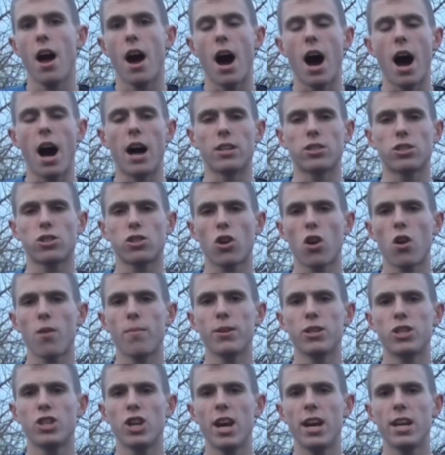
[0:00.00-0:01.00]
Uh,
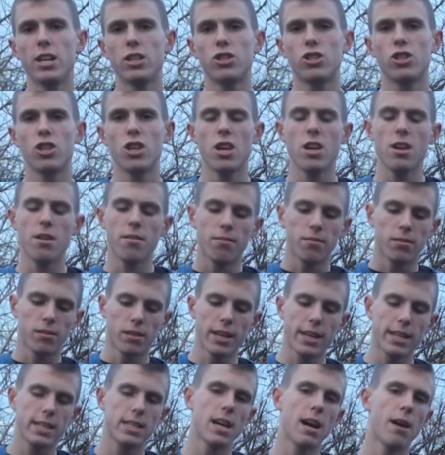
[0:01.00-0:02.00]
Skirmish H D,
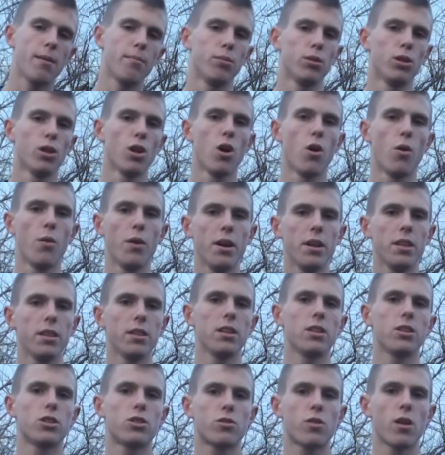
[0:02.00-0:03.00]
link down below in the
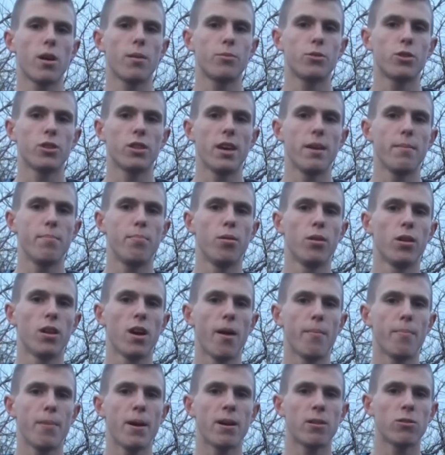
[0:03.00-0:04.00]
description. They put
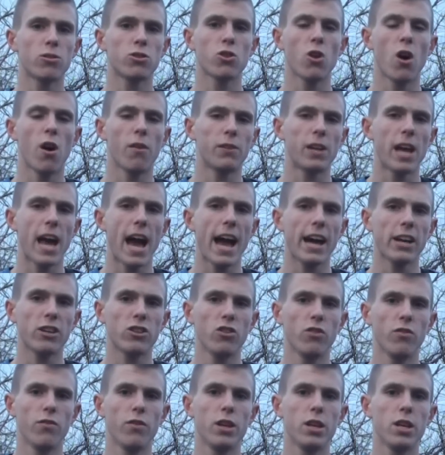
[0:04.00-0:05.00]
up airsoft
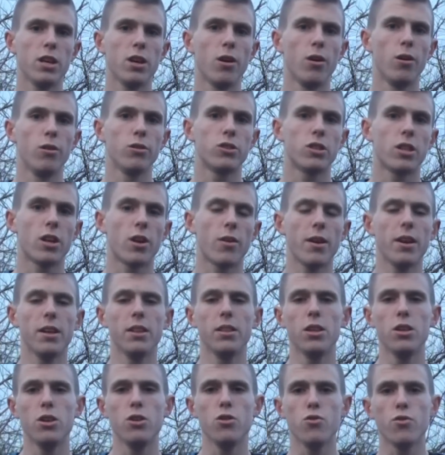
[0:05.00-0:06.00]
action videos. They're in
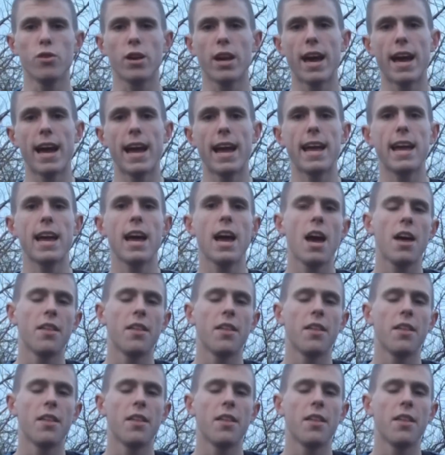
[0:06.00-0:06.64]
the U K.